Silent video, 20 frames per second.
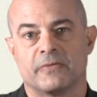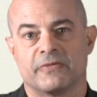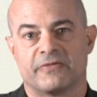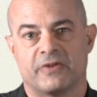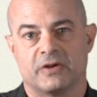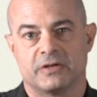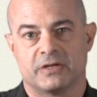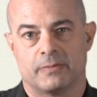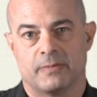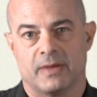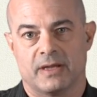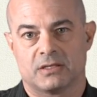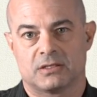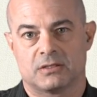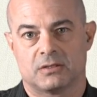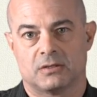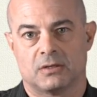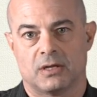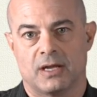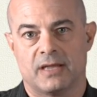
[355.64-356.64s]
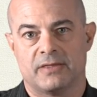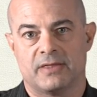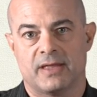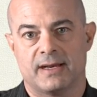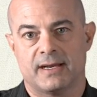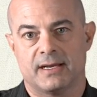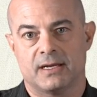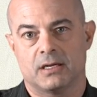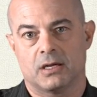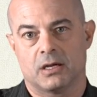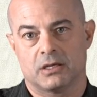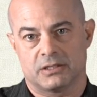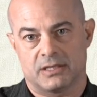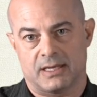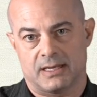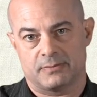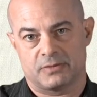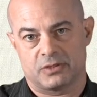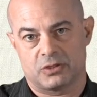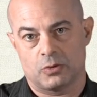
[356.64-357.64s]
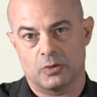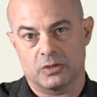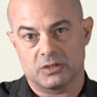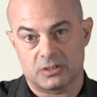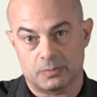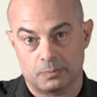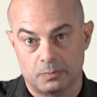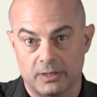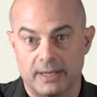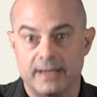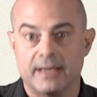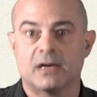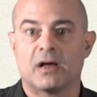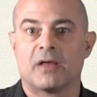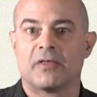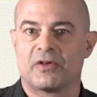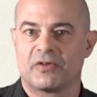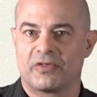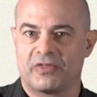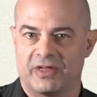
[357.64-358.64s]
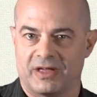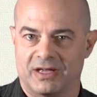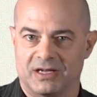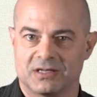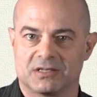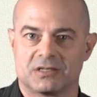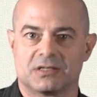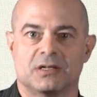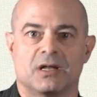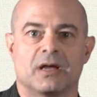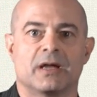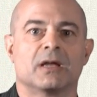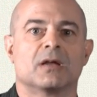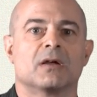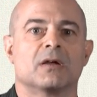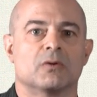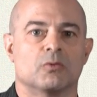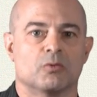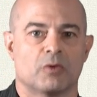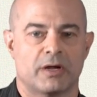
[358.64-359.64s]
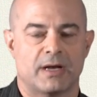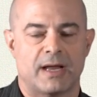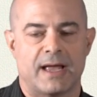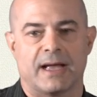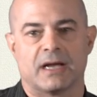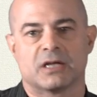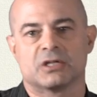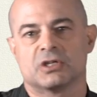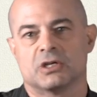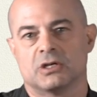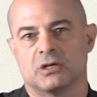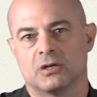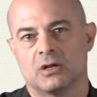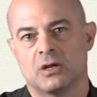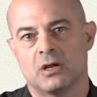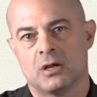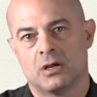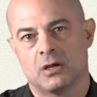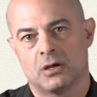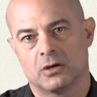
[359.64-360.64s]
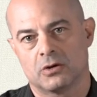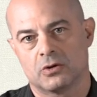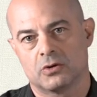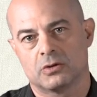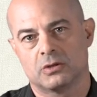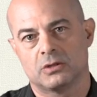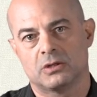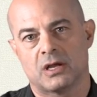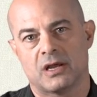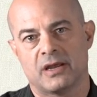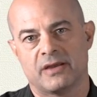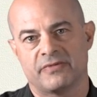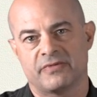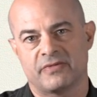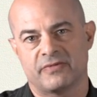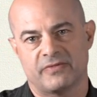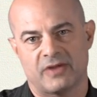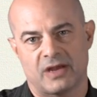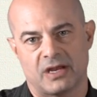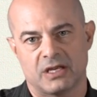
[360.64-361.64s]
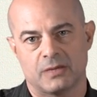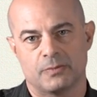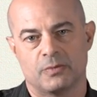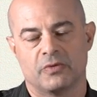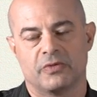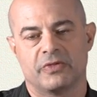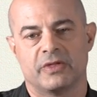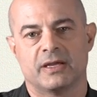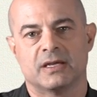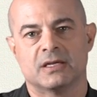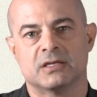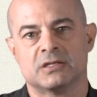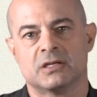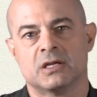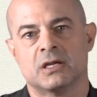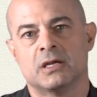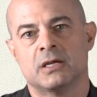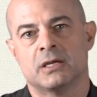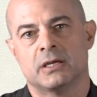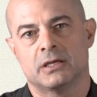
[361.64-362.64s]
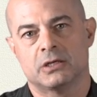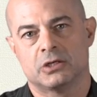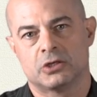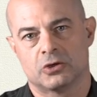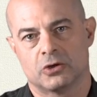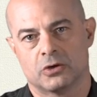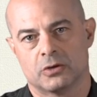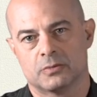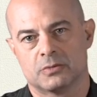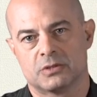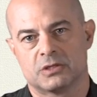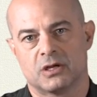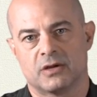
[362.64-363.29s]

fundamental, and then it attempts to explain other things like right action, a good life, valuable things in terms